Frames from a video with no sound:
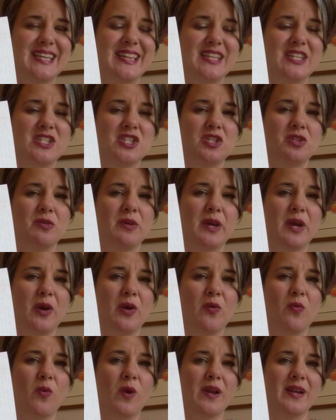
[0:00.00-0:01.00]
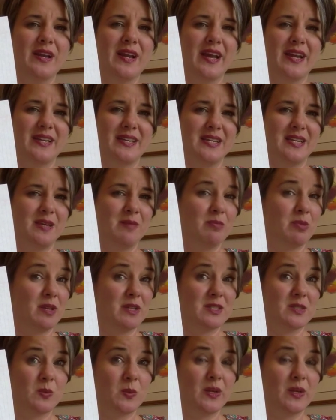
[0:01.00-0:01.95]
that you go 190 plus